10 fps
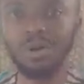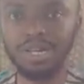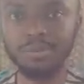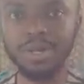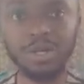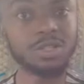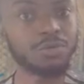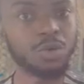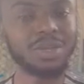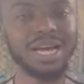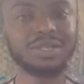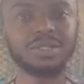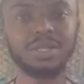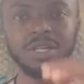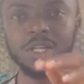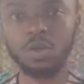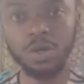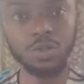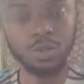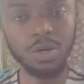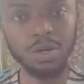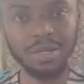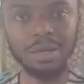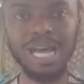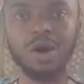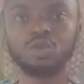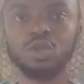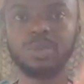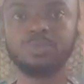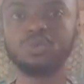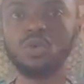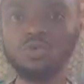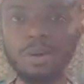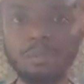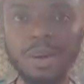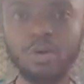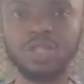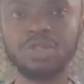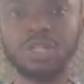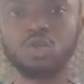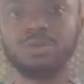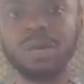other methods of doing that, you can also learn that. How to improve your memory so that you'll